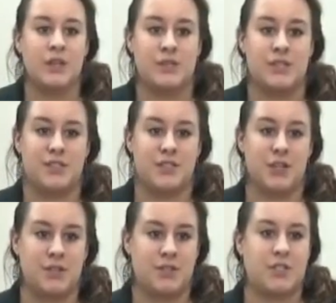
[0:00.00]
So
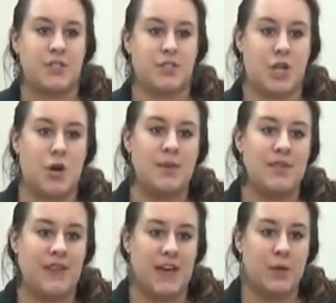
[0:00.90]
det- to determine
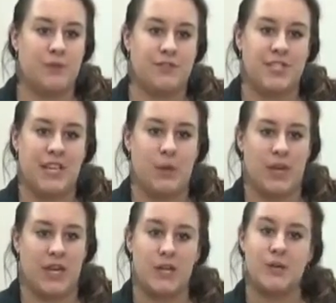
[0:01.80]
the value of t,
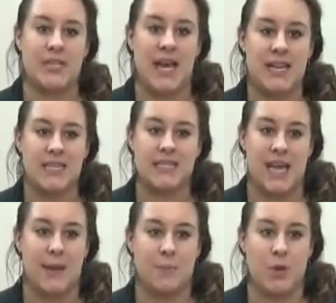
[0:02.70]
we can use any
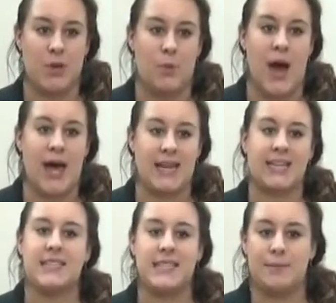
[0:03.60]
sample we want
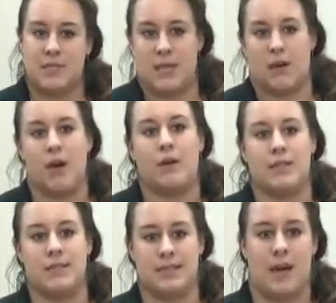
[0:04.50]
except zero,
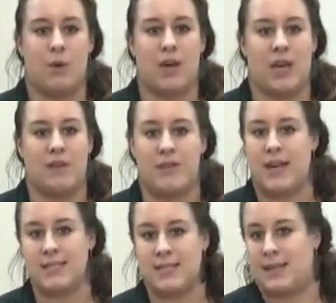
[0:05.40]
since that will give a
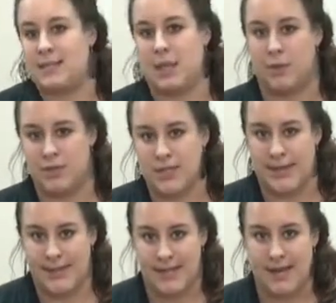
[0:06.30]
nonsensical result.